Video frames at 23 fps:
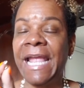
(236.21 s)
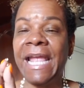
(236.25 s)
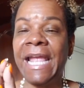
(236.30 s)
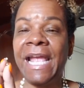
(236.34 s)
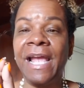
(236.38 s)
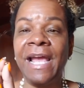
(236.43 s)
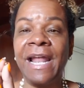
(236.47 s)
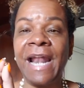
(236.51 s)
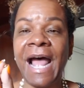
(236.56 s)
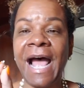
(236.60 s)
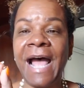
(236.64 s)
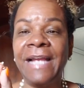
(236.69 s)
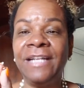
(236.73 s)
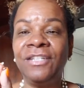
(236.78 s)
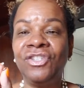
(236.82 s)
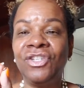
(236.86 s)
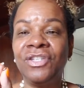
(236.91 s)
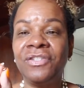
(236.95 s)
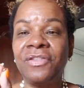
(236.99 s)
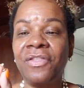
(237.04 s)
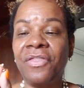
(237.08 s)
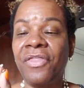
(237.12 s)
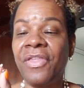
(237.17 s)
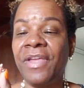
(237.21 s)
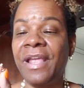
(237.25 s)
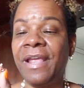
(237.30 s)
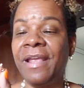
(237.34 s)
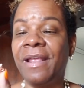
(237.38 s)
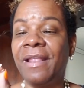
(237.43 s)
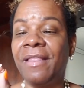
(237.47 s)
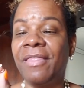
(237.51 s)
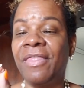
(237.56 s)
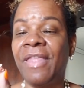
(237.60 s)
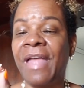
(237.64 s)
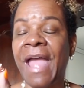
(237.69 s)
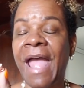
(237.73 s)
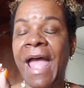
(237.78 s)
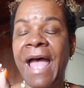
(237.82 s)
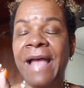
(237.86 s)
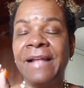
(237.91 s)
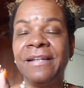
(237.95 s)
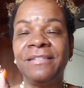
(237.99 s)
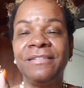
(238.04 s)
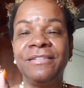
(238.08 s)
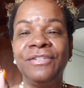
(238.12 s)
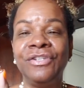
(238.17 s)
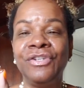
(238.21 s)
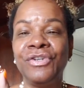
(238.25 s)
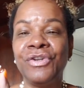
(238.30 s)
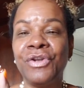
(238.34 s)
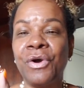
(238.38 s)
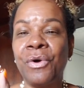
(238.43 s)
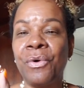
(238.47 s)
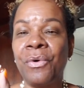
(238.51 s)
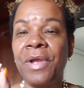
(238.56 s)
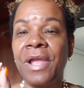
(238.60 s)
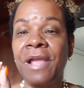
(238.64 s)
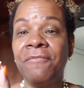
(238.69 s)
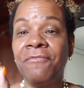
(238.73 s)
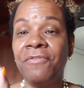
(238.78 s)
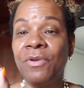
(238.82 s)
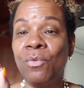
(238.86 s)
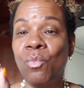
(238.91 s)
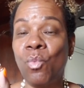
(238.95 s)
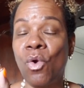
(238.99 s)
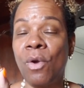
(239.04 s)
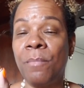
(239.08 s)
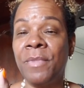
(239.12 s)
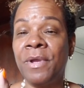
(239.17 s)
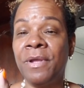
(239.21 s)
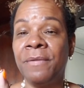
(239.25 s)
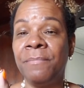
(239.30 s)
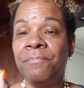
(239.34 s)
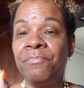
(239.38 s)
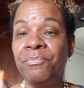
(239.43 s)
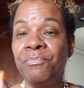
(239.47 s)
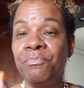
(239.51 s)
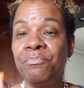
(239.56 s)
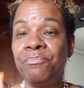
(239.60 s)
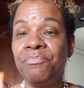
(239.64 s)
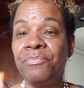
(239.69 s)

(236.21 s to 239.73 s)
and I just think that, you know, every woman,